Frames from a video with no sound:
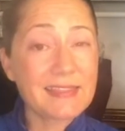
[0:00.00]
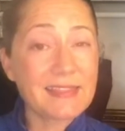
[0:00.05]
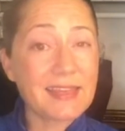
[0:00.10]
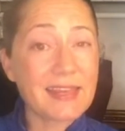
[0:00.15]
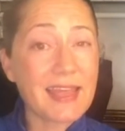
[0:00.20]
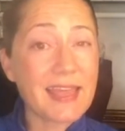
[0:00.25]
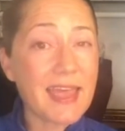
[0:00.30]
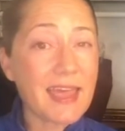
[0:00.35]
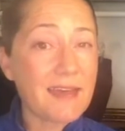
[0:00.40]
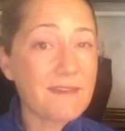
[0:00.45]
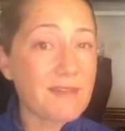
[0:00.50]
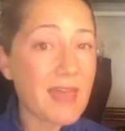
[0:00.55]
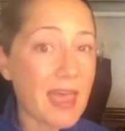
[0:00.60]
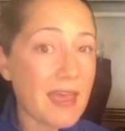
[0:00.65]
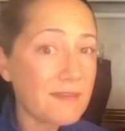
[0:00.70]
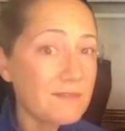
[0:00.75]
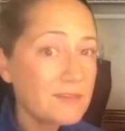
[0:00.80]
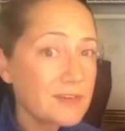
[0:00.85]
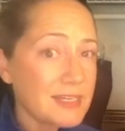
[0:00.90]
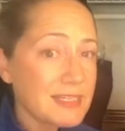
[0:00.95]
that I have
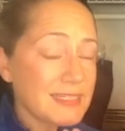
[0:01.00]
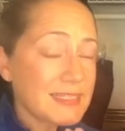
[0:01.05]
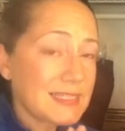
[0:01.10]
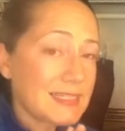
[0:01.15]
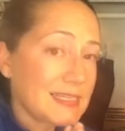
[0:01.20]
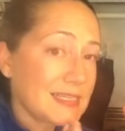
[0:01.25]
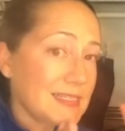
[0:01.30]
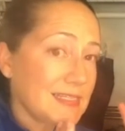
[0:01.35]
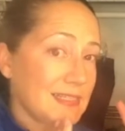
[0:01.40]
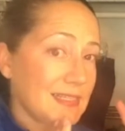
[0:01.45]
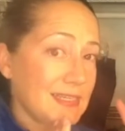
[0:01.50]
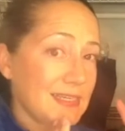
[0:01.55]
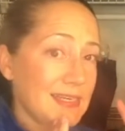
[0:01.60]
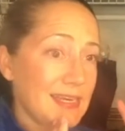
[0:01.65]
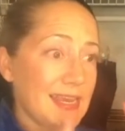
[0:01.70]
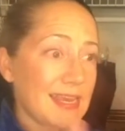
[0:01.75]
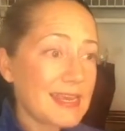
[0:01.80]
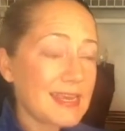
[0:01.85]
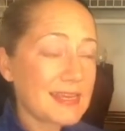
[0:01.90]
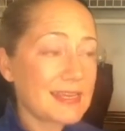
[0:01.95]
every
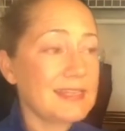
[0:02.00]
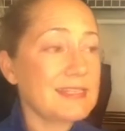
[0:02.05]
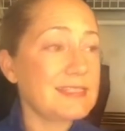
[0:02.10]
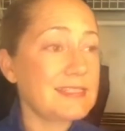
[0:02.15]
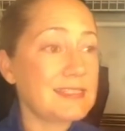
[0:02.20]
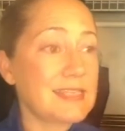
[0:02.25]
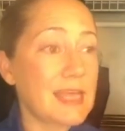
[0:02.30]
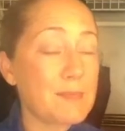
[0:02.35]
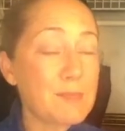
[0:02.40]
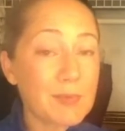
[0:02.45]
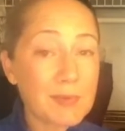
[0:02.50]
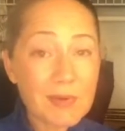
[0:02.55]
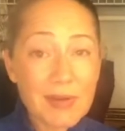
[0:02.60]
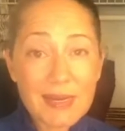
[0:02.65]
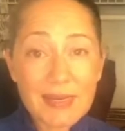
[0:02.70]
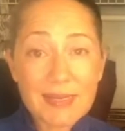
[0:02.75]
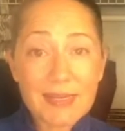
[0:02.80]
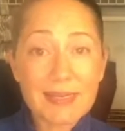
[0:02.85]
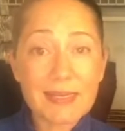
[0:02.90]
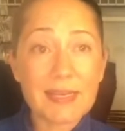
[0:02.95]
season
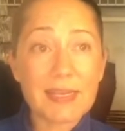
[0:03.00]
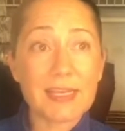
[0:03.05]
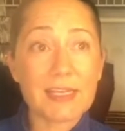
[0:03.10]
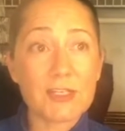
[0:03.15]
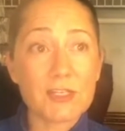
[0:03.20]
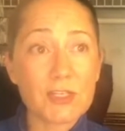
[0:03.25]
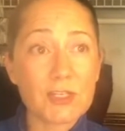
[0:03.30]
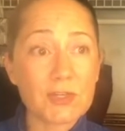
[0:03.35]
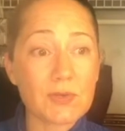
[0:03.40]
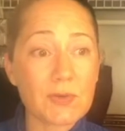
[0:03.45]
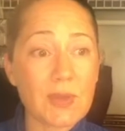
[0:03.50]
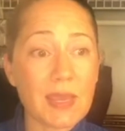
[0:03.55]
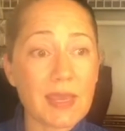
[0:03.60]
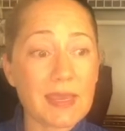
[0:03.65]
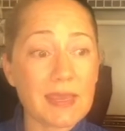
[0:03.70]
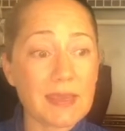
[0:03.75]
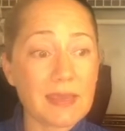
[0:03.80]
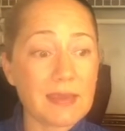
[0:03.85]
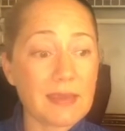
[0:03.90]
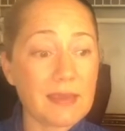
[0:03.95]
separated into
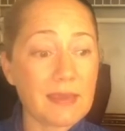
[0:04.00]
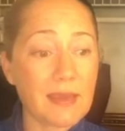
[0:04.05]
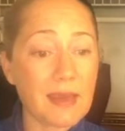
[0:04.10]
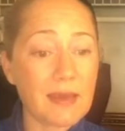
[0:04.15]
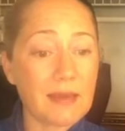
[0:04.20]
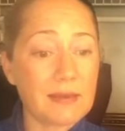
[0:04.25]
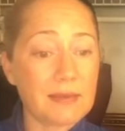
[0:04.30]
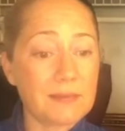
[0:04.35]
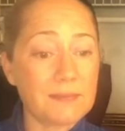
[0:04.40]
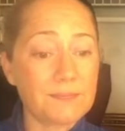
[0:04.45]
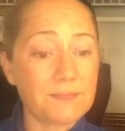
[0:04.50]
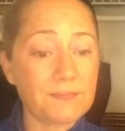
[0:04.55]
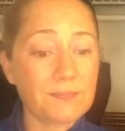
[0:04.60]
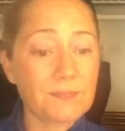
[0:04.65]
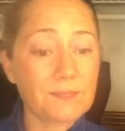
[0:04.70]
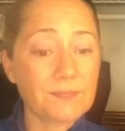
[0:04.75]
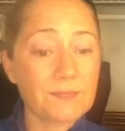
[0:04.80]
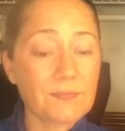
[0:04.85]
a, um,